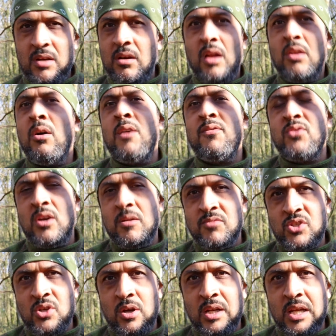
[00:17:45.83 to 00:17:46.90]
a lifetime's
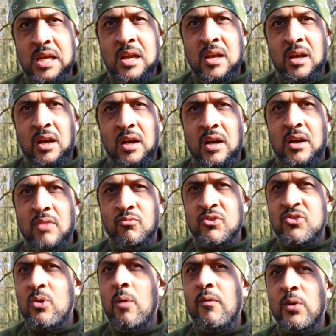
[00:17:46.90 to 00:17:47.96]
journey uh,
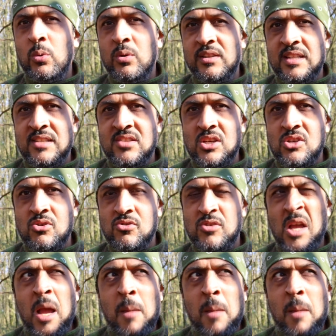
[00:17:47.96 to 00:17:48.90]
resolving all of these issues